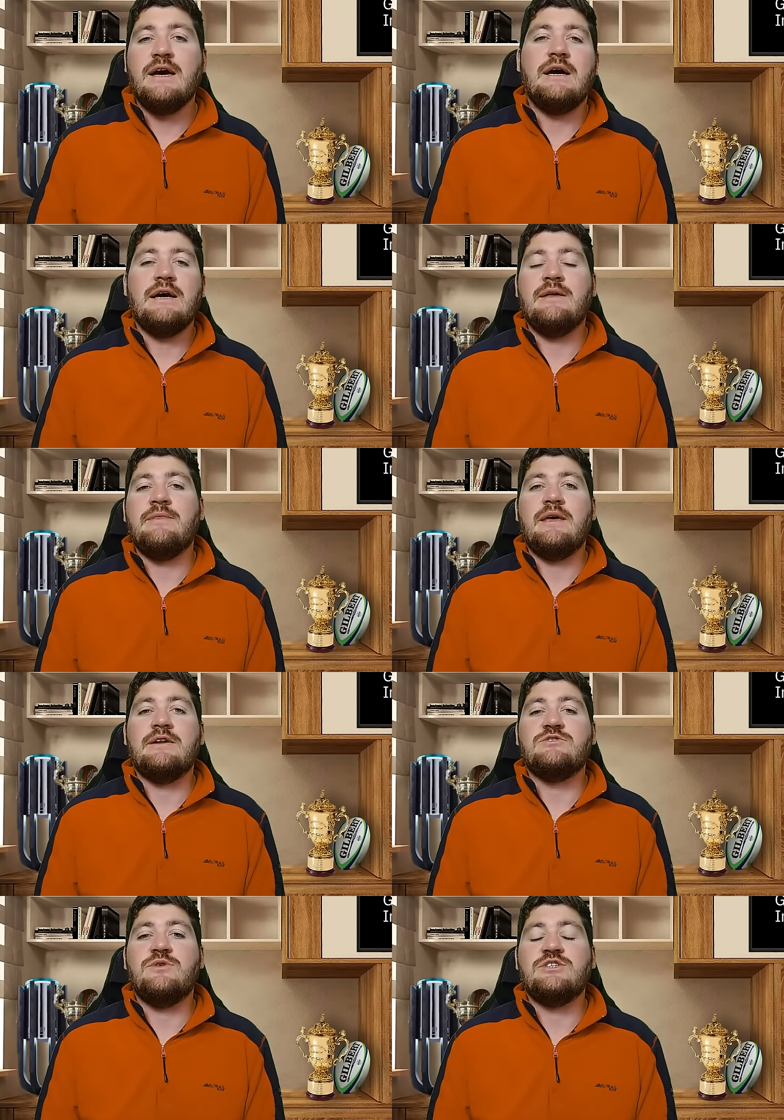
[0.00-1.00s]
uh, in the
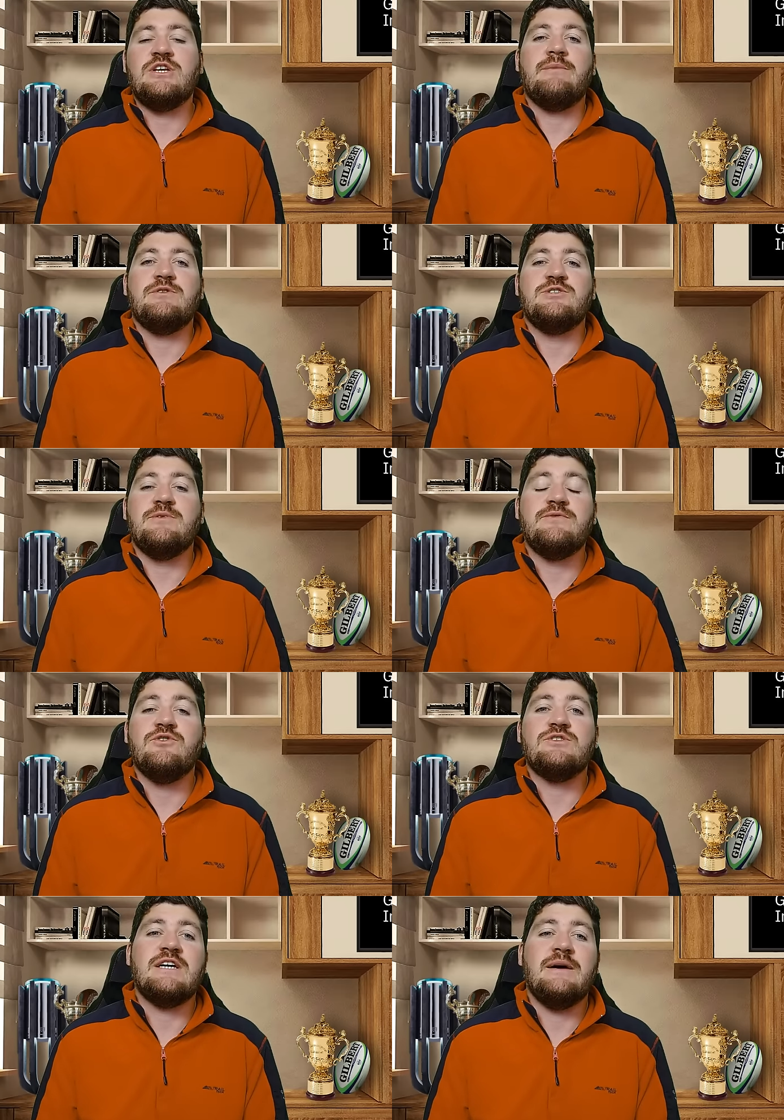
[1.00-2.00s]
under 20 championship, the
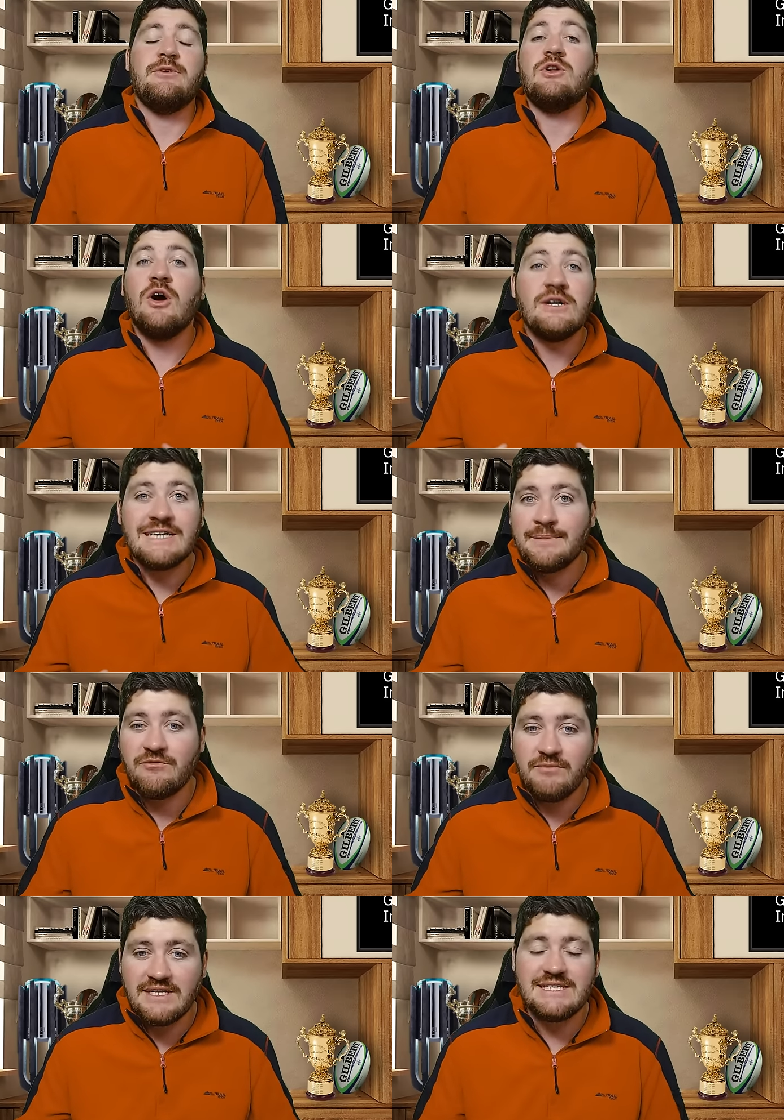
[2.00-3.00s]
first time in a long time we
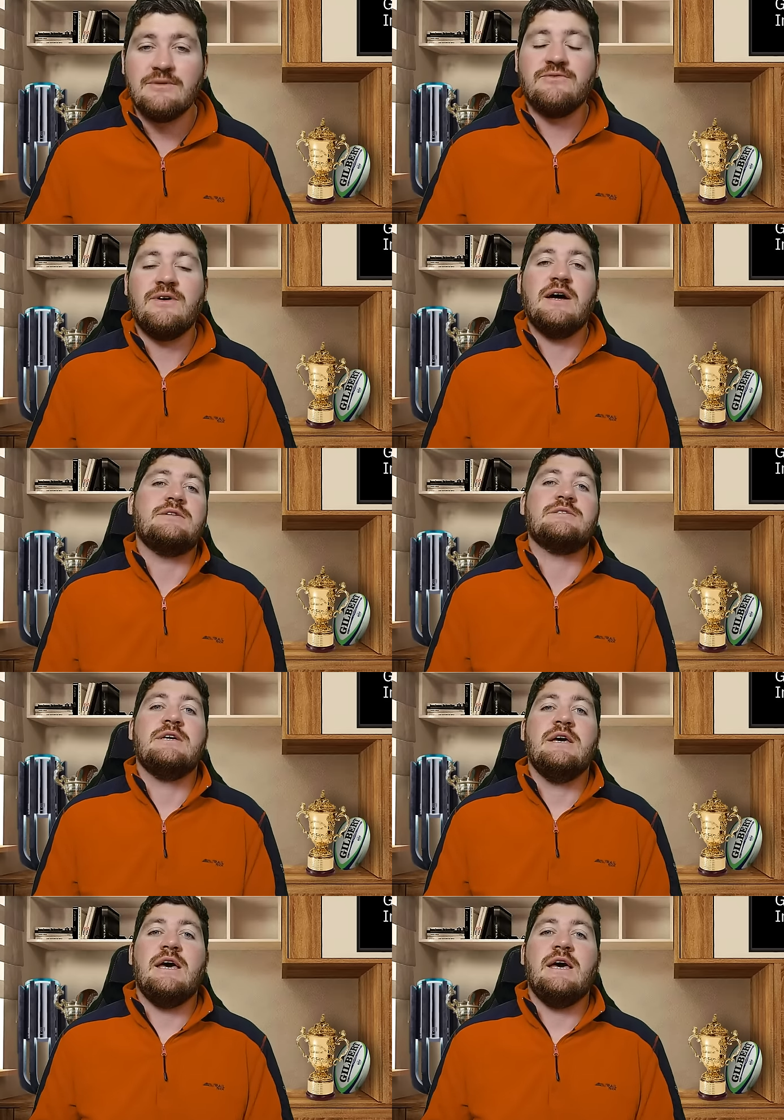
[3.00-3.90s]
haven't made semi finals.